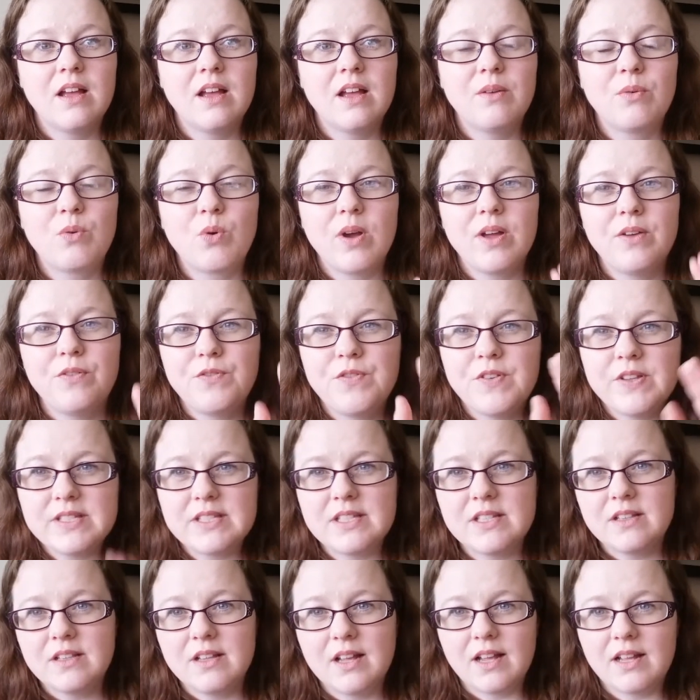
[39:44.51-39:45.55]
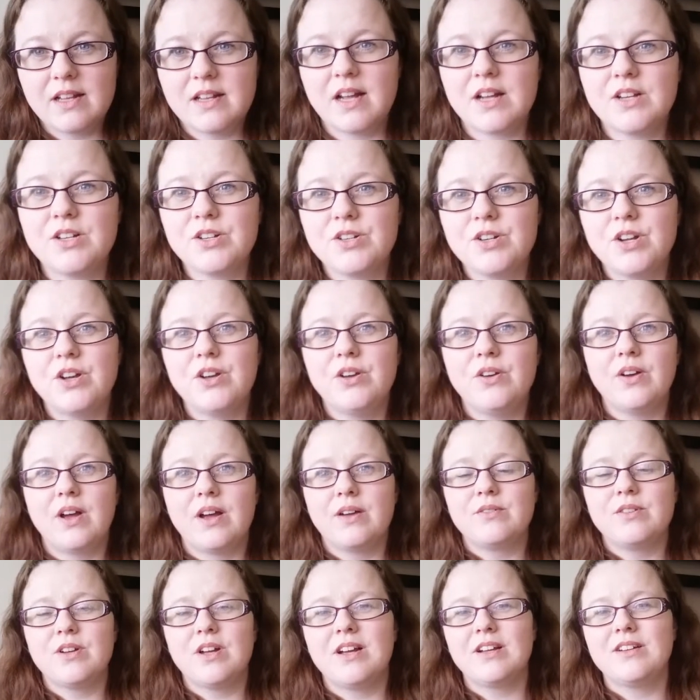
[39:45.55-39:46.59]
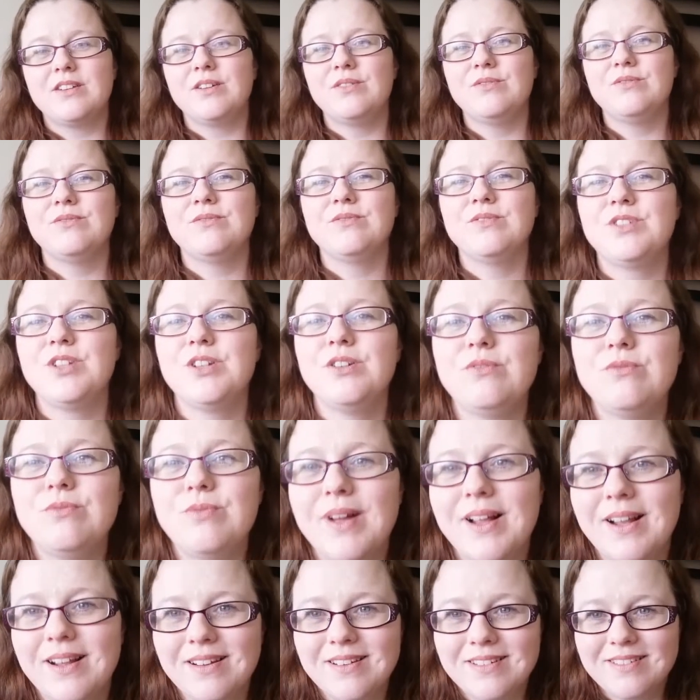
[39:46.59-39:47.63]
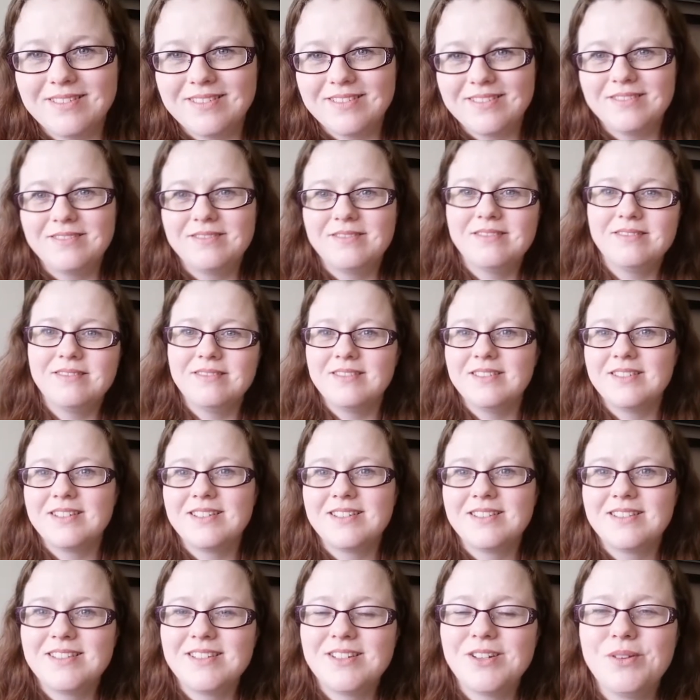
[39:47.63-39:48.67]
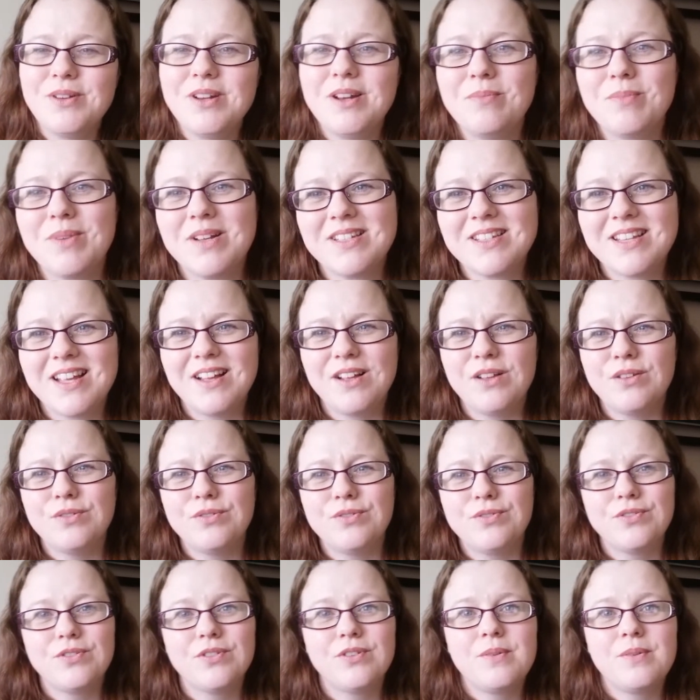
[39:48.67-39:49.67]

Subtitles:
don't know. I don't do well doing it myself.